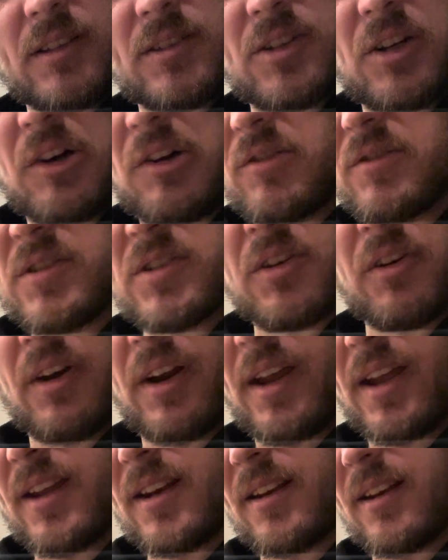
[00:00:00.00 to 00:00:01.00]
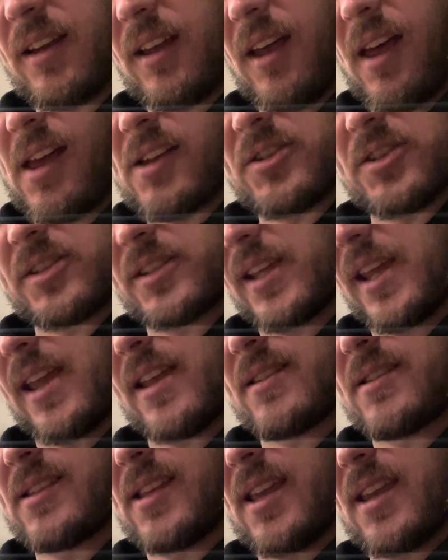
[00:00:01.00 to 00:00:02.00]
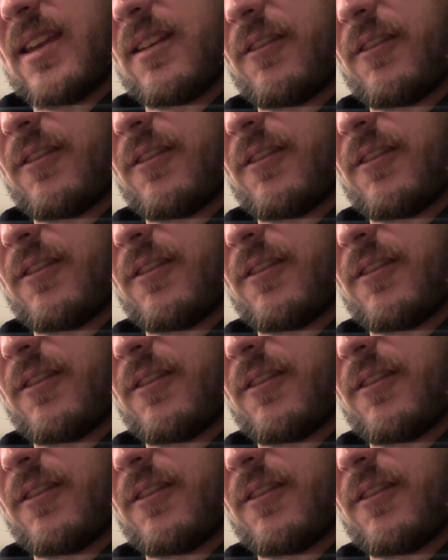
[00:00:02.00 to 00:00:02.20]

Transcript: turns great. I just can't say it